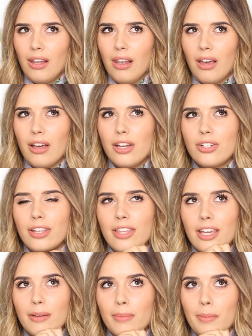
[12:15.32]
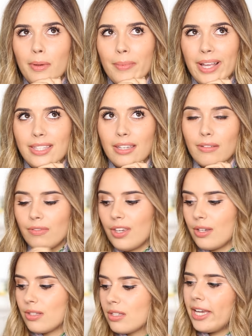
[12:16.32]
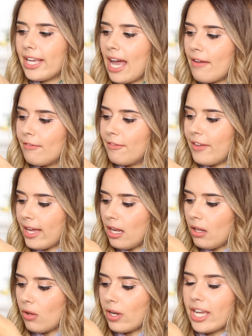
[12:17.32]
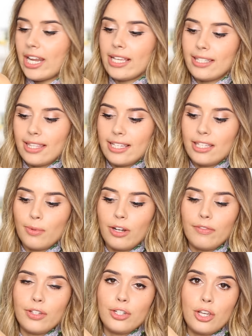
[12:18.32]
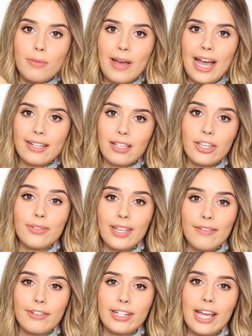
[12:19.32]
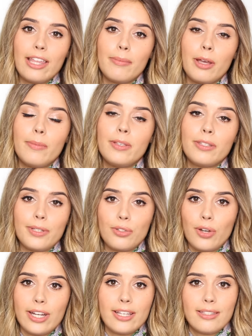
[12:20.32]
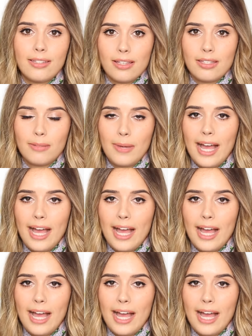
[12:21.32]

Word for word: large I think maybe I'm getting confused but it can fit a lot in it so this is one of the two bags I use every day at the moment so it's not in its duster